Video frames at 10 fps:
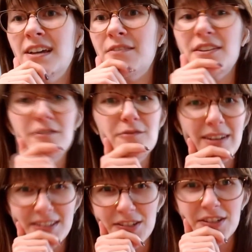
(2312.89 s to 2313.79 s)
If you give a
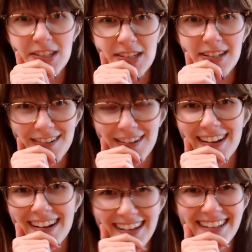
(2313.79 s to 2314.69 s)
mouse a cookie,
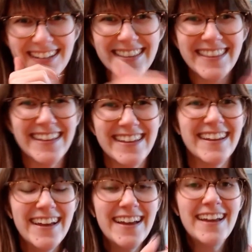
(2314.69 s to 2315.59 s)
right? Then
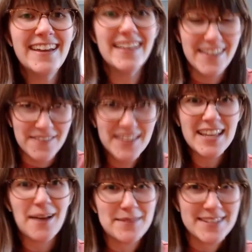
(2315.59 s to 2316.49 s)
if this
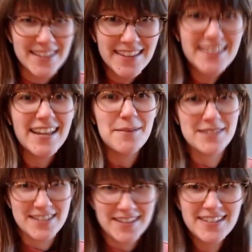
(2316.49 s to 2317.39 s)
happens, then this
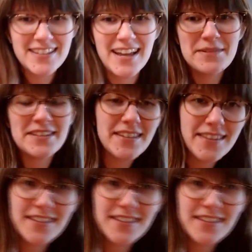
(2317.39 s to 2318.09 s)
happens, then this happens, then this